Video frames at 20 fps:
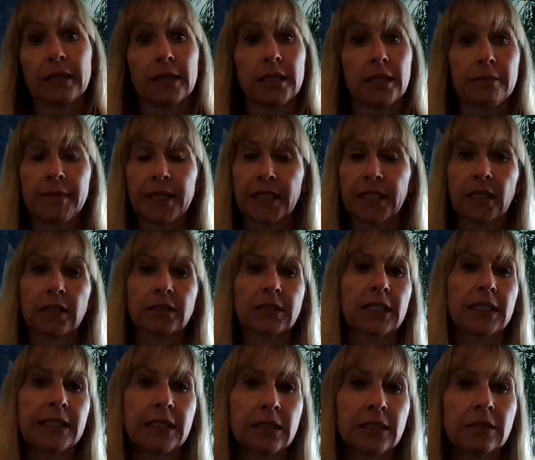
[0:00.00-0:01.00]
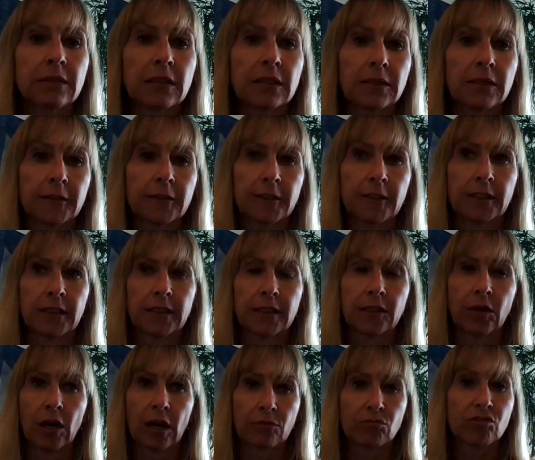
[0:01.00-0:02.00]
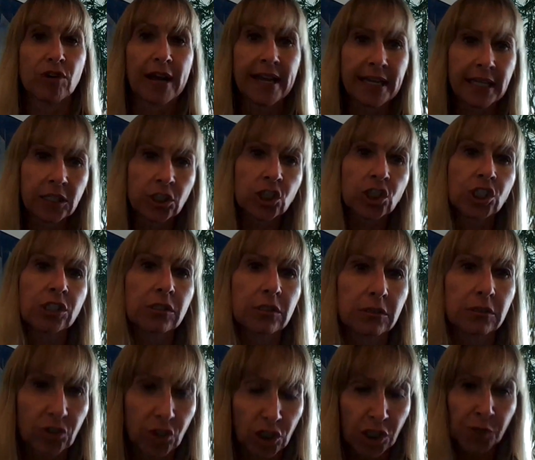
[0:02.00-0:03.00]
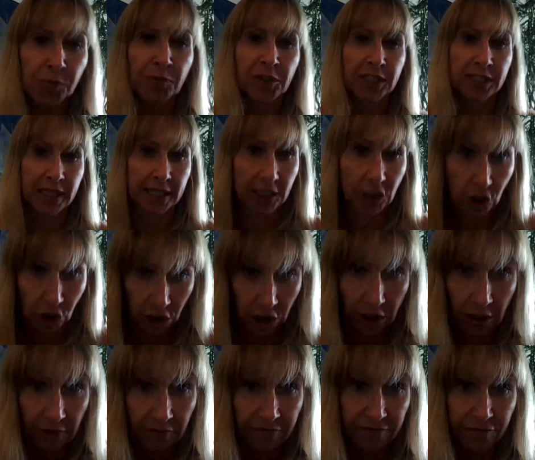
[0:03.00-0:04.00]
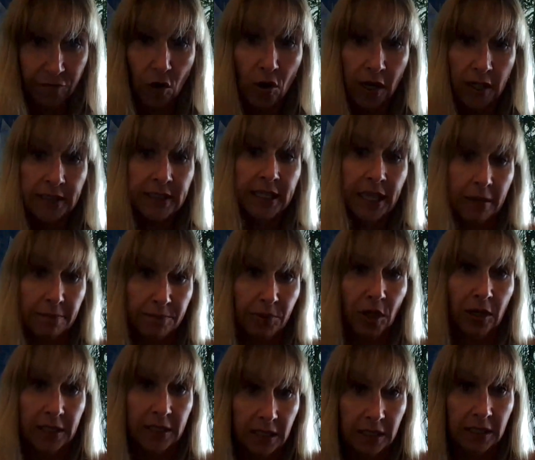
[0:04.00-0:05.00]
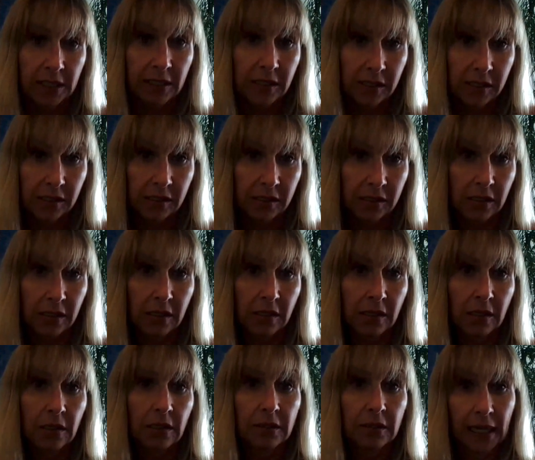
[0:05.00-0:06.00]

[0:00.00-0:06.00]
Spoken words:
I immediately arranged transportation for the employees